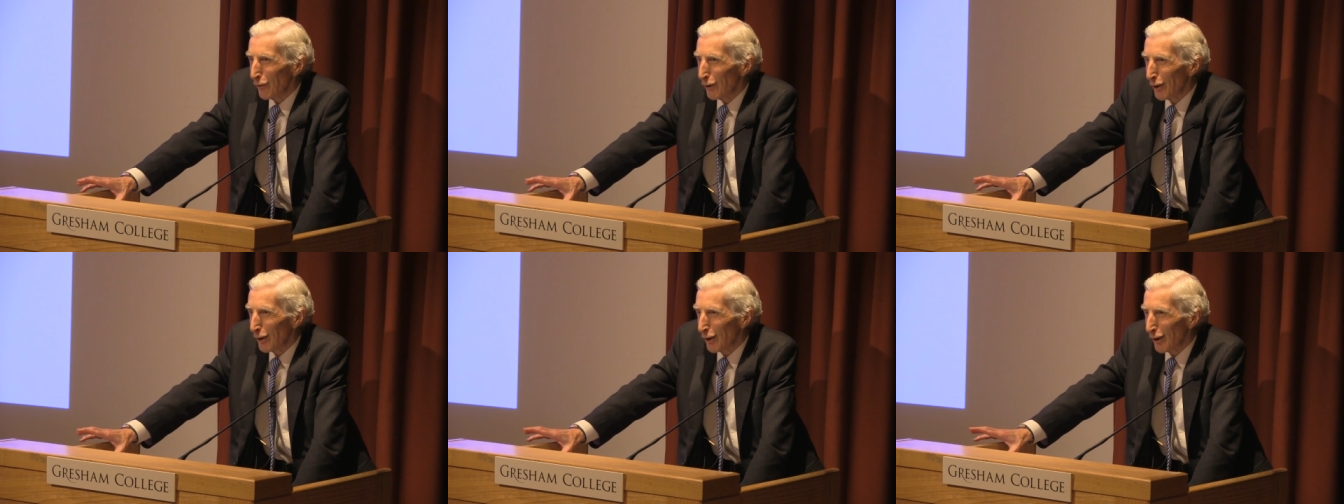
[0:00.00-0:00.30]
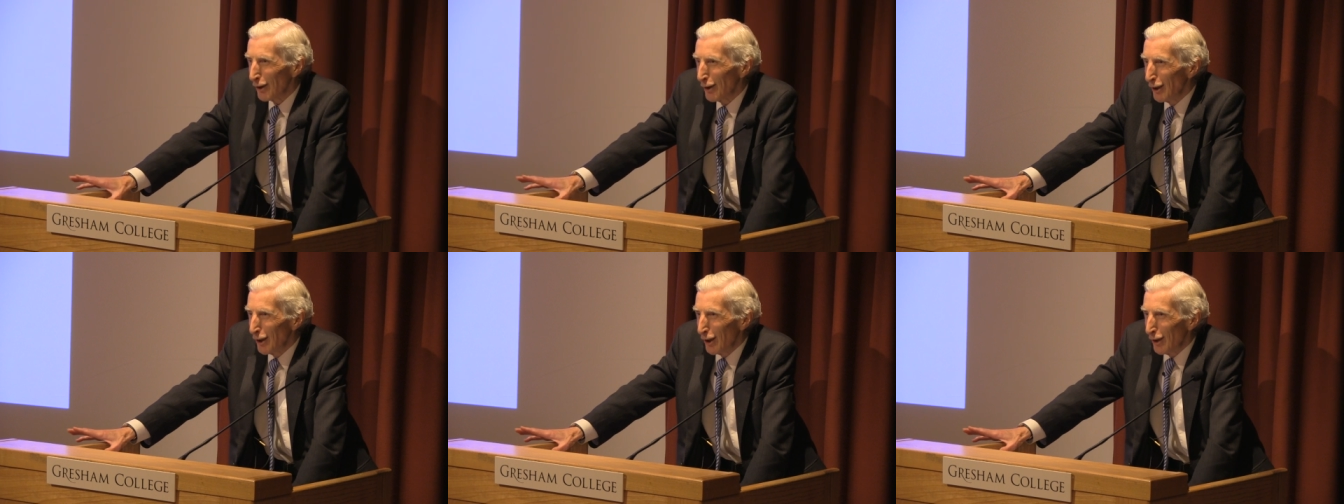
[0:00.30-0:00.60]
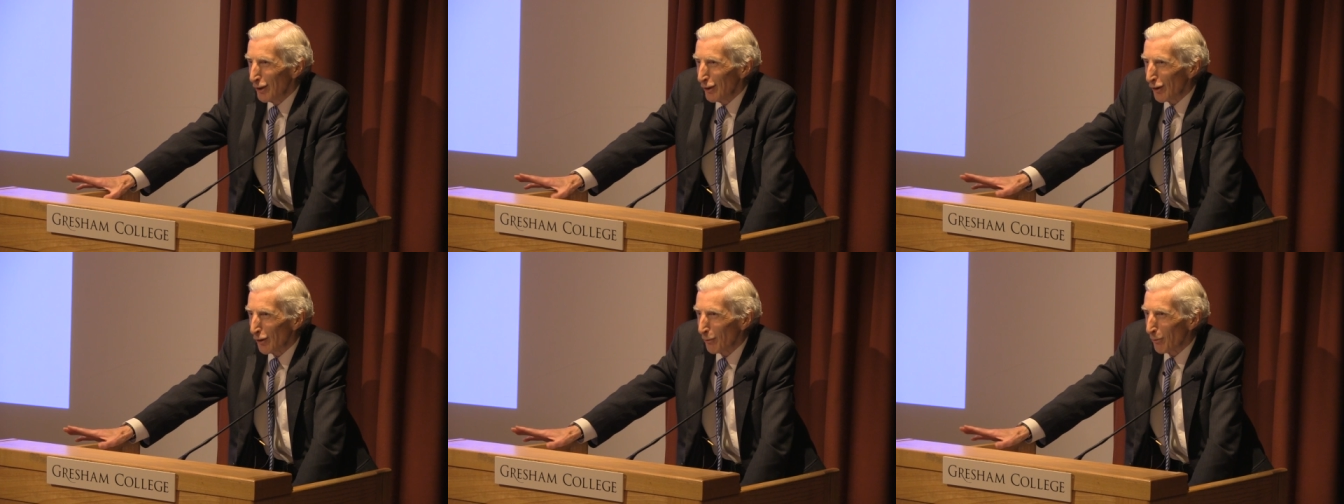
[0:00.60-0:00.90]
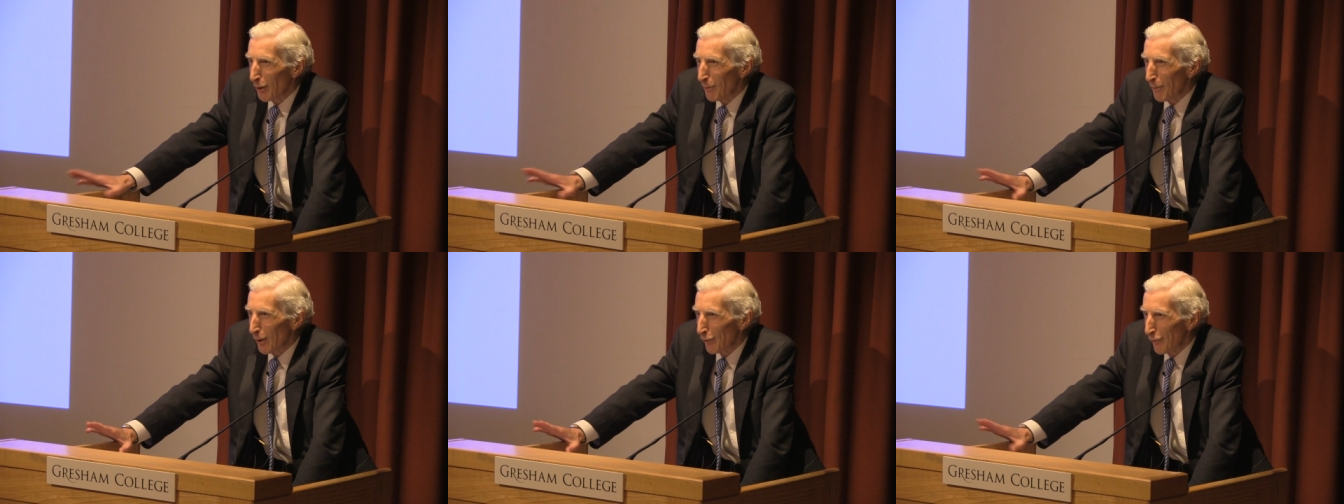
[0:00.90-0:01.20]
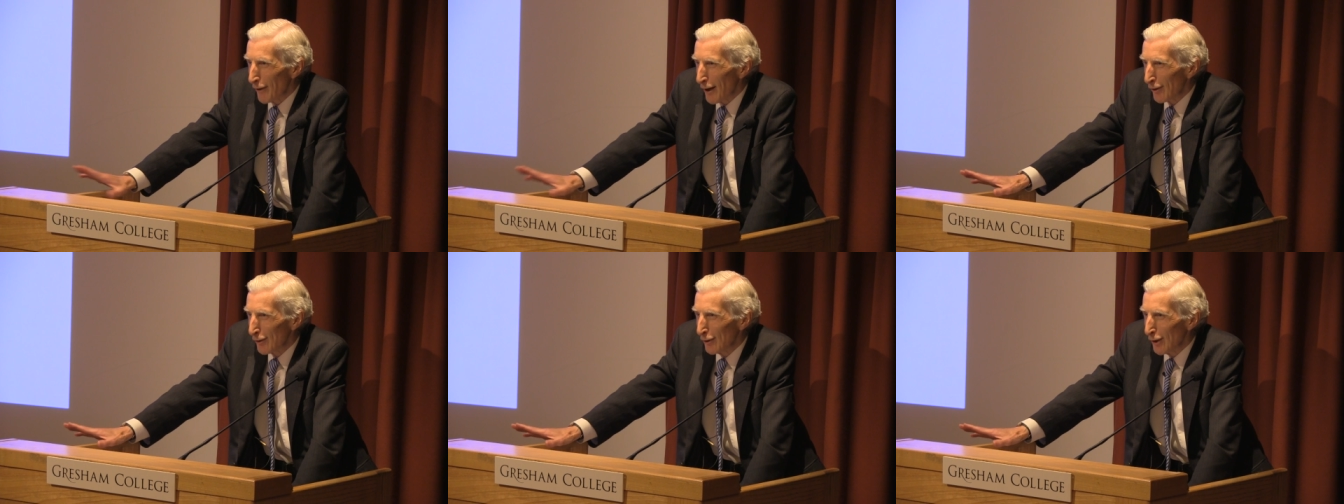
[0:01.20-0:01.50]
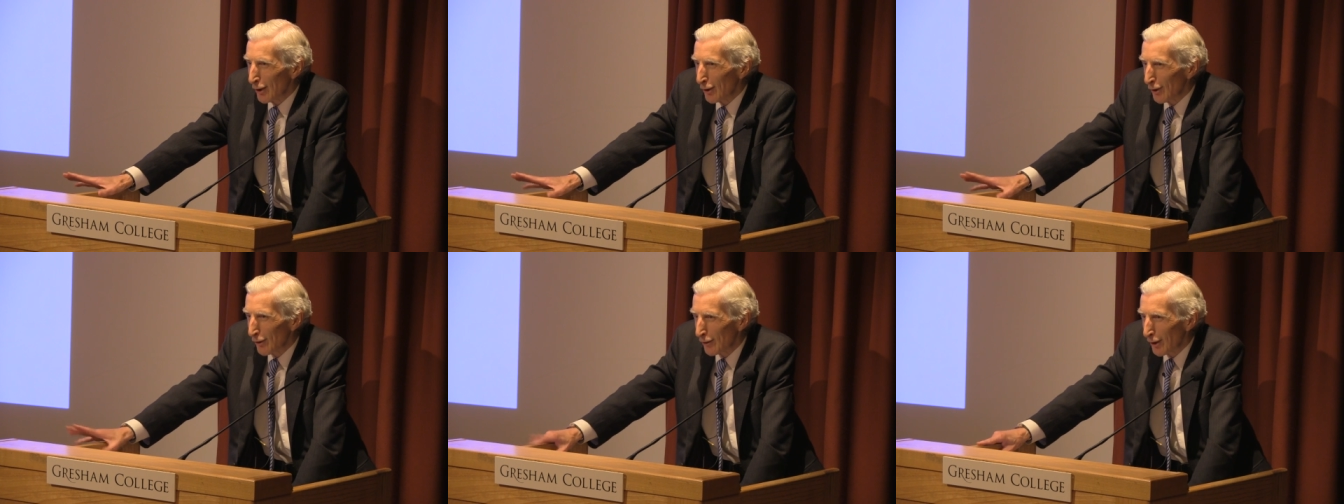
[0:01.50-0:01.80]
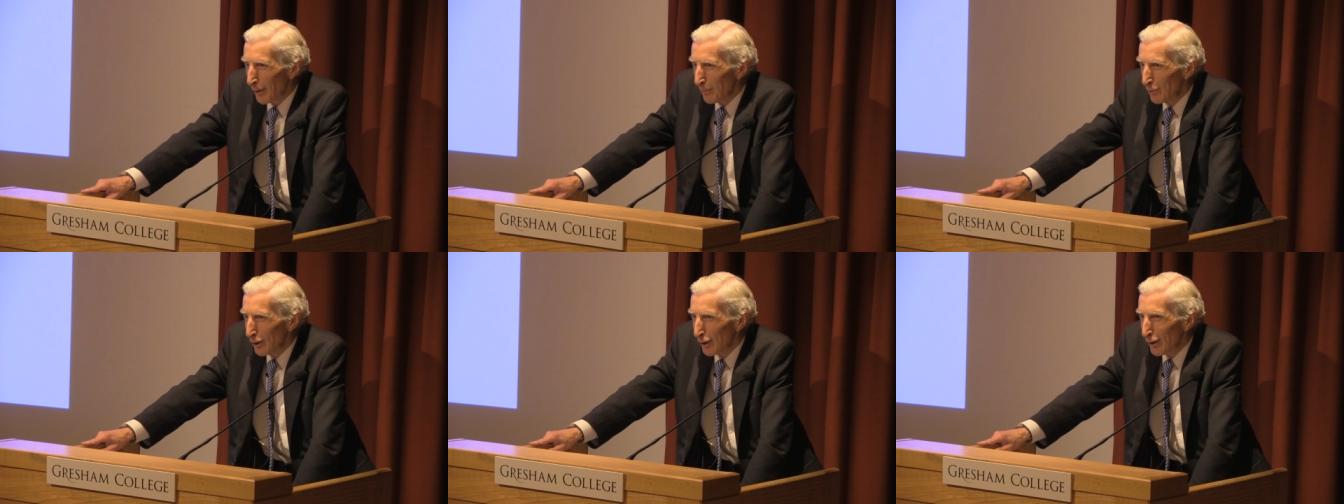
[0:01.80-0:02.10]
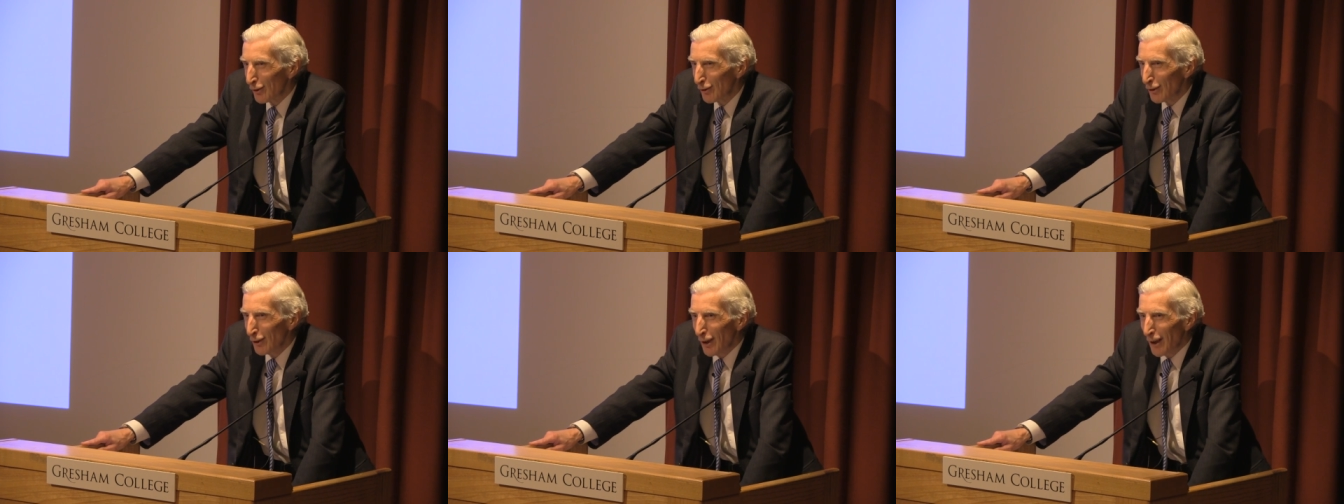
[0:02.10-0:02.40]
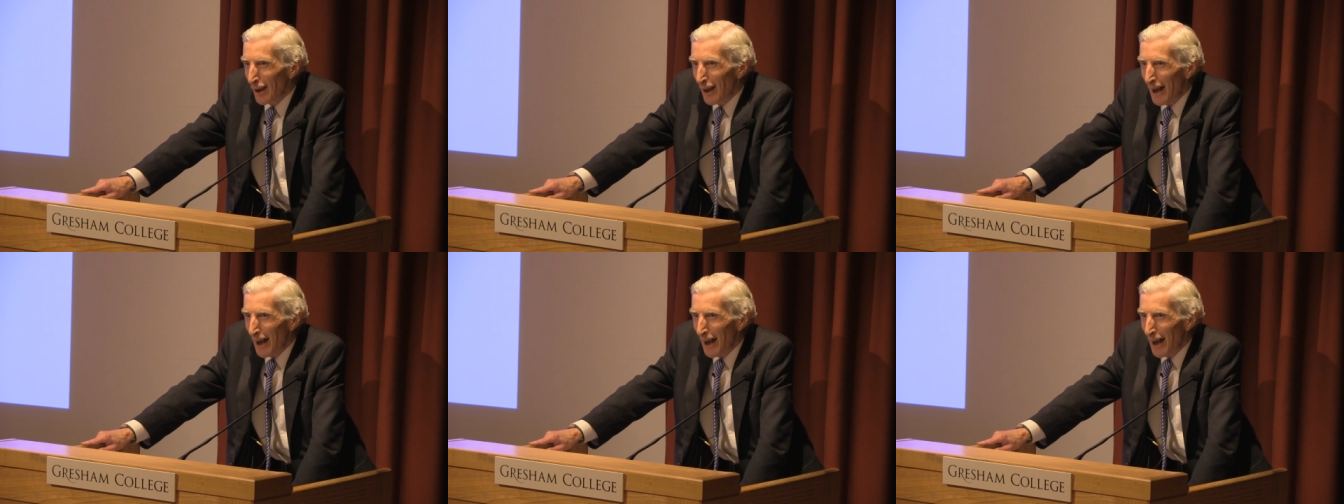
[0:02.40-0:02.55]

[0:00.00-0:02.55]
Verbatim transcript: And uh, this is one of the most fascinating subjects.